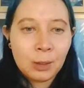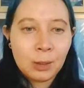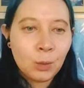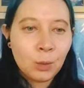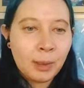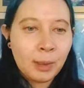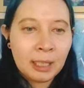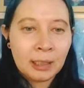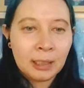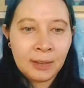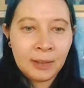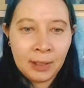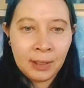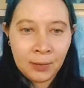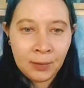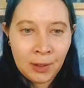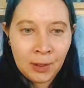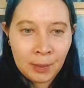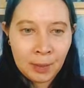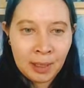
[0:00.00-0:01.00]
will be the
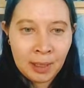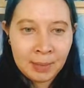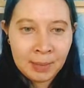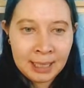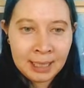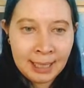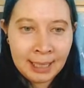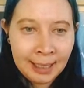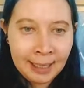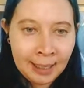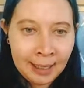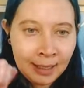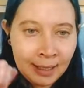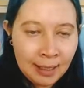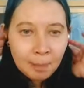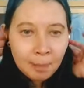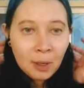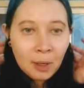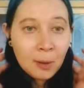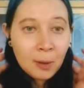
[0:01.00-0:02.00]
living room. I'm seeing
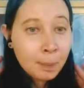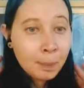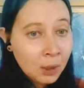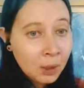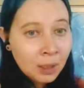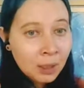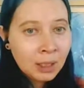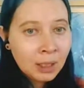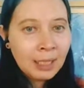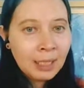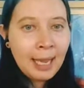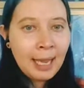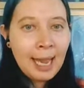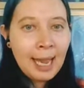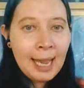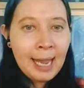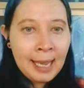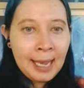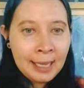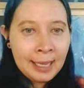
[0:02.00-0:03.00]
purple
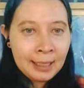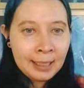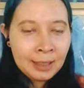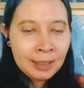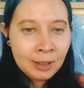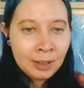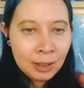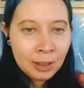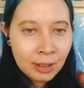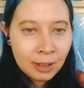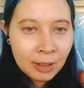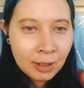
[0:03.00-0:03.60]
and